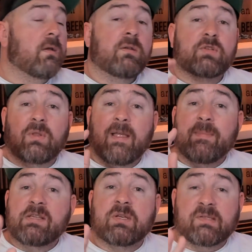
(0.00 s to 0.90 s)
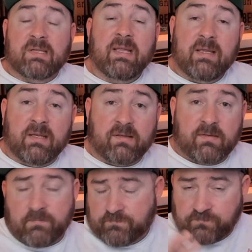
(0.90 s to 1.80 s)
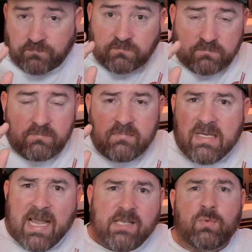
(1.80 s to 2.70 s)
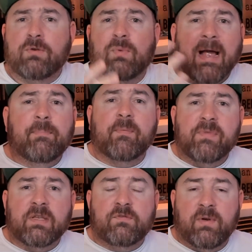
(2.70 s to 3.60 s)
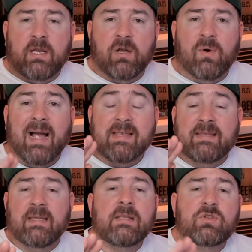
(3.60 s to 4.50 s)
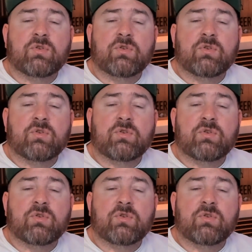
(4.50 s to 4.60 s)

So let me just say this as we wrap up this video. I did